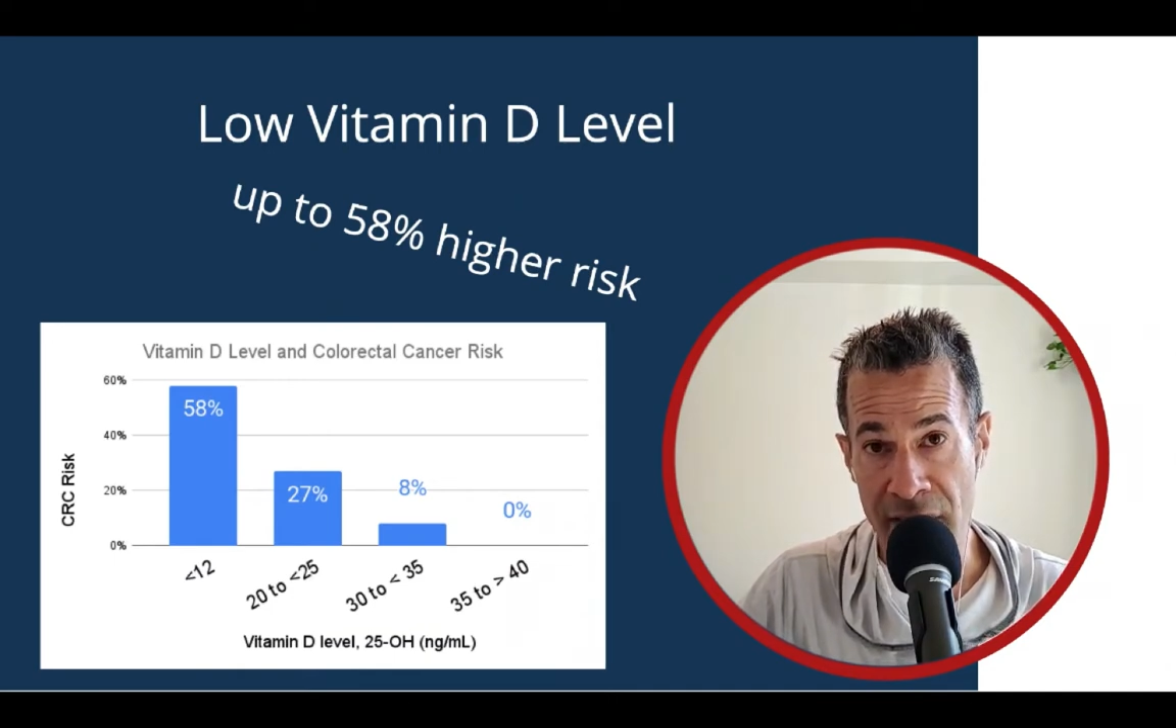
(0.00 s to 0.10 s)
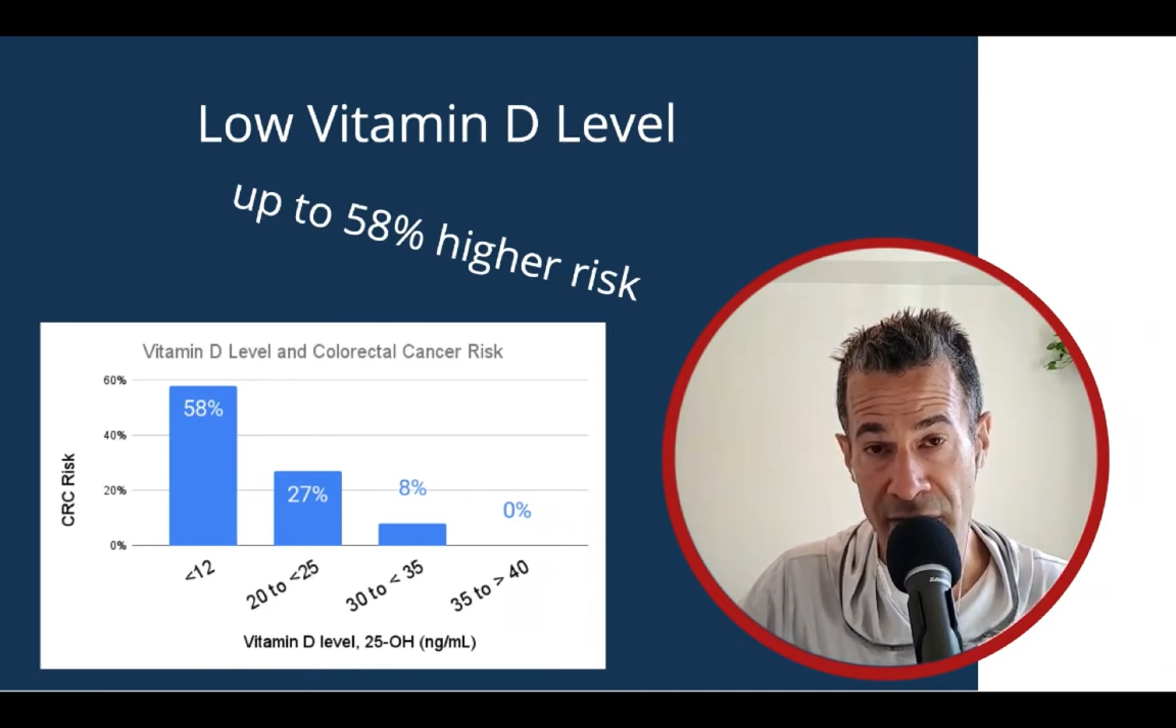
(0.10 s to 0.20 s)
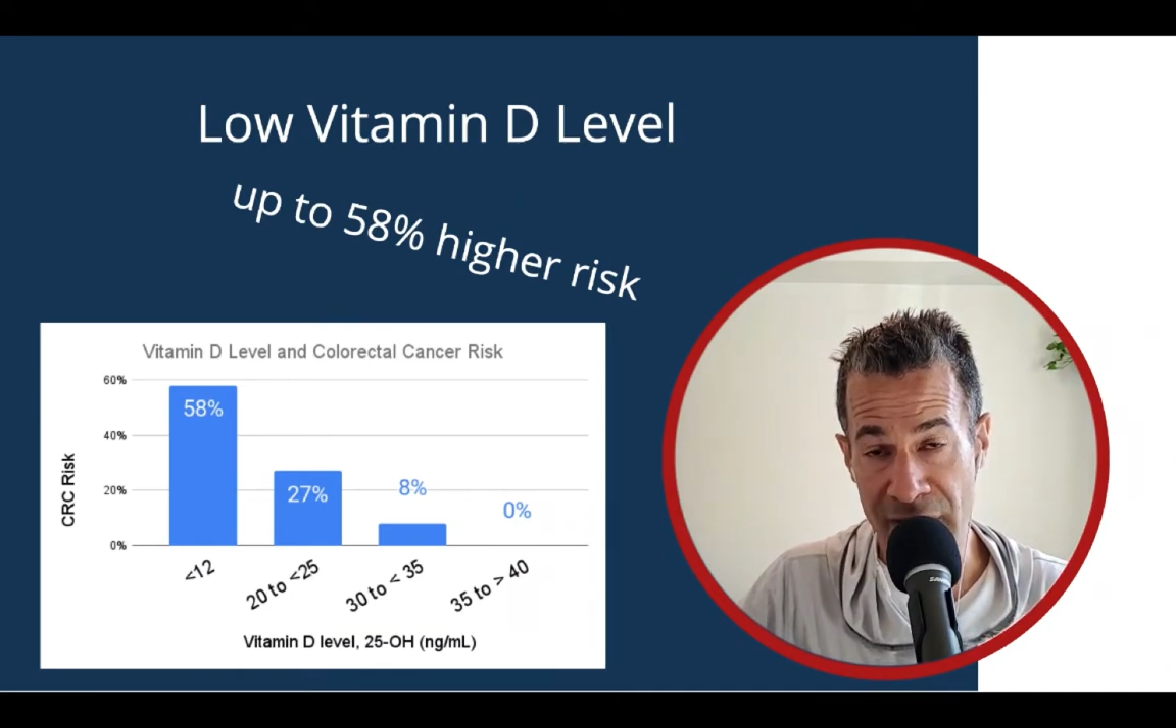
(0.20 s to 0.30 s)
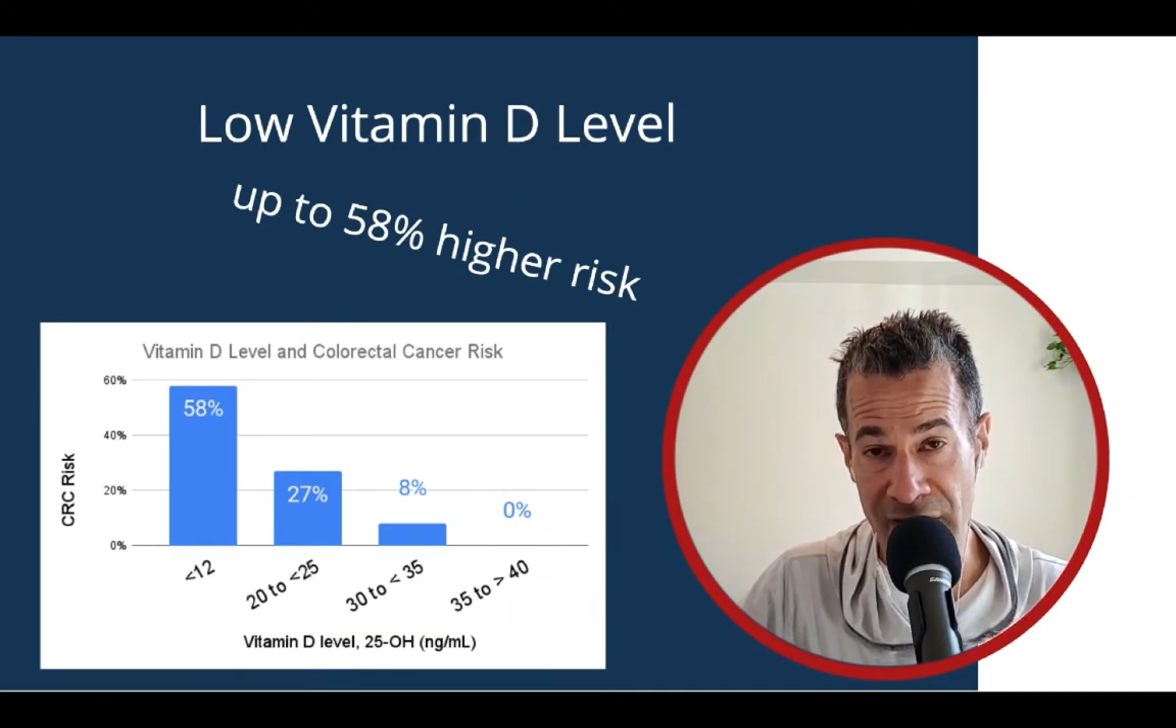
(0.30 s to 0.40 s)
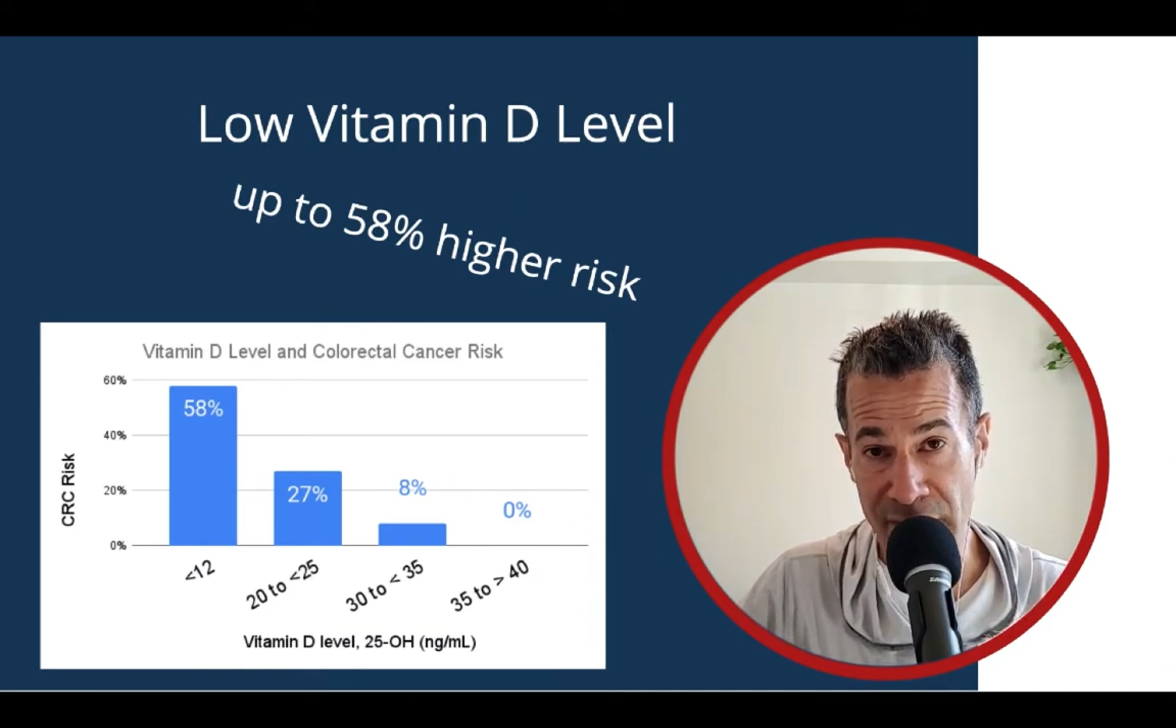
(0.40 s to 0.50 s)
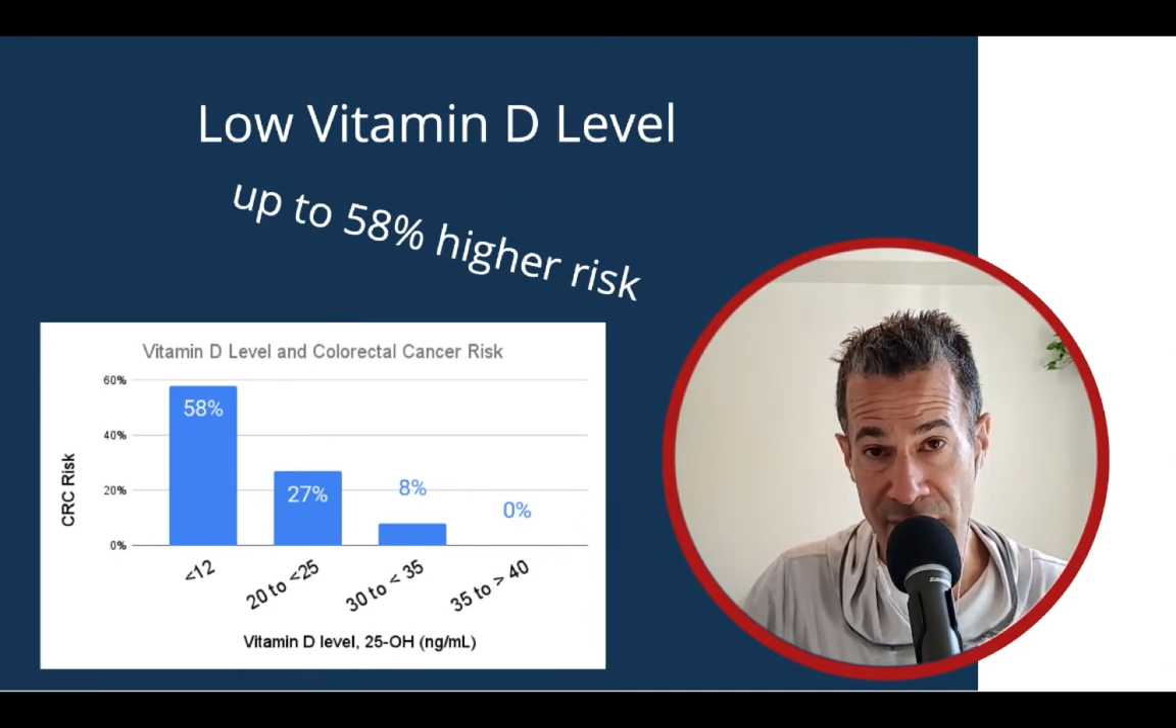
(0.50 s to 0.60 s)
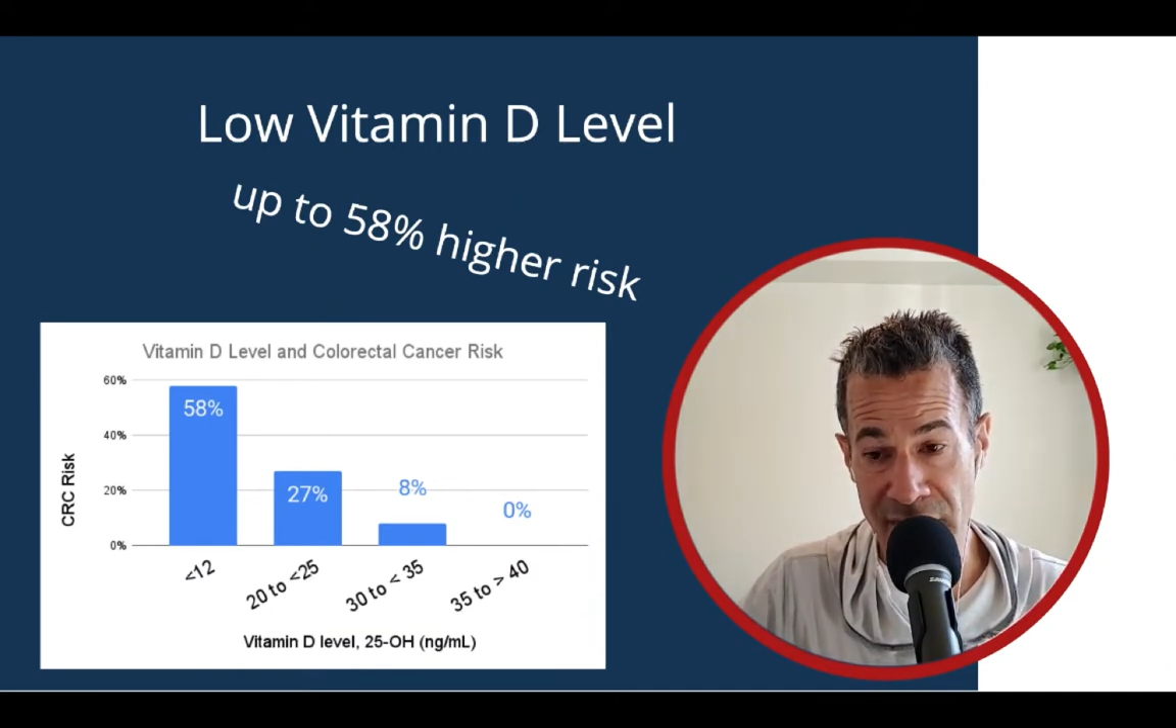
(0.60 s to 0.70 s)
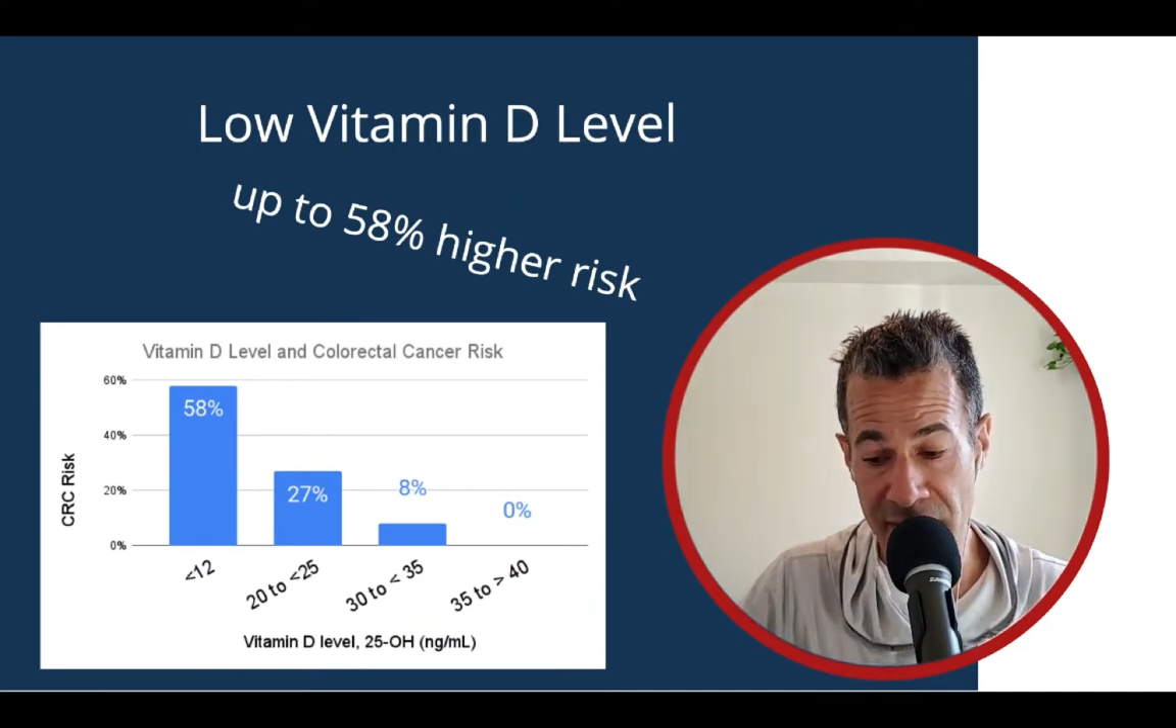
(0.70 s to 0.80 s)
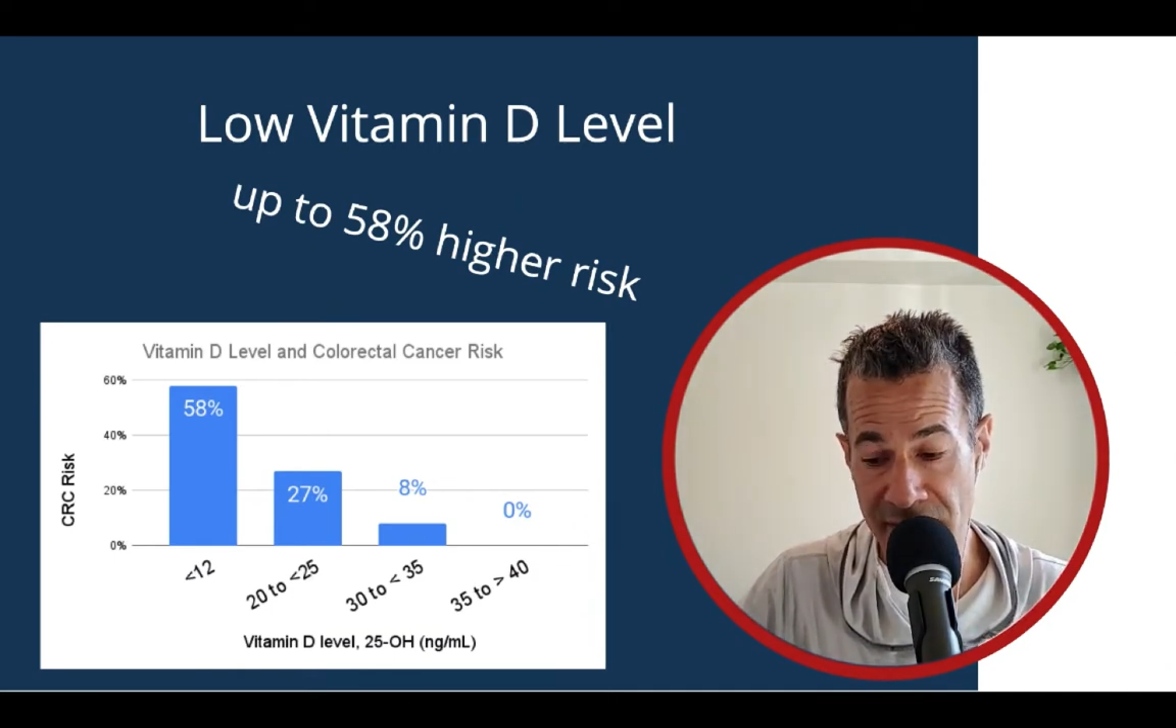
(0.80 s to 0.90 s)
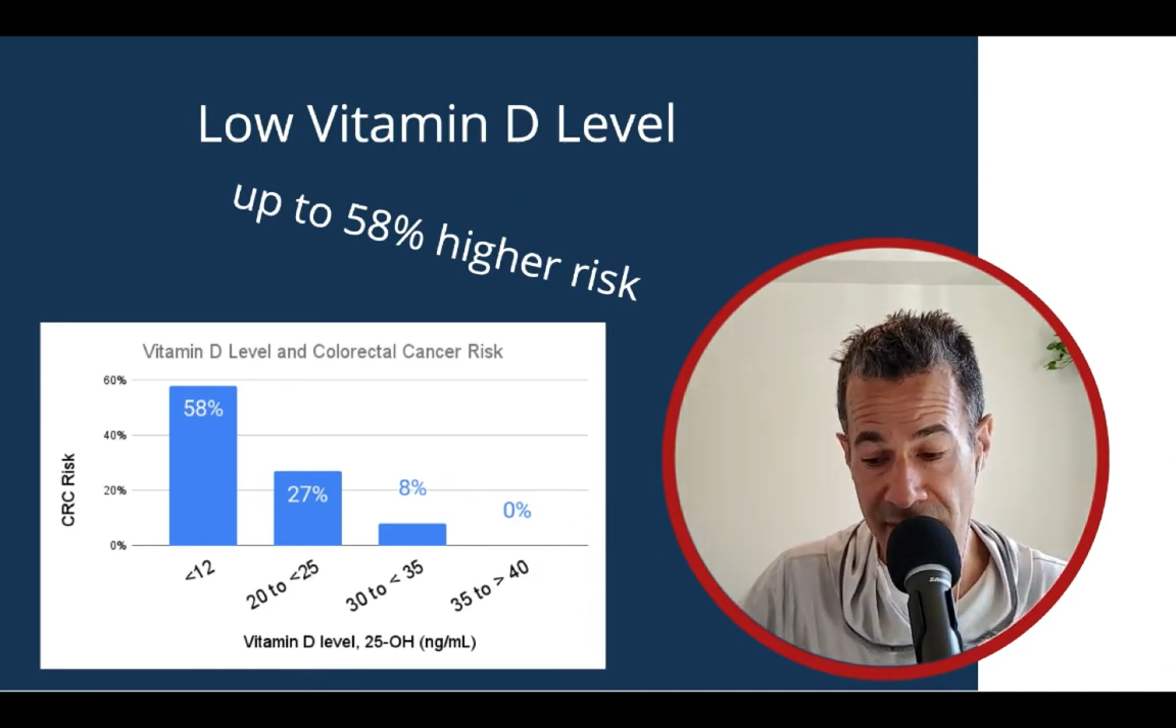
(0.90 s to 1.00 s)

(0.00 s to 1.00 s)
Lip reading: the vitamin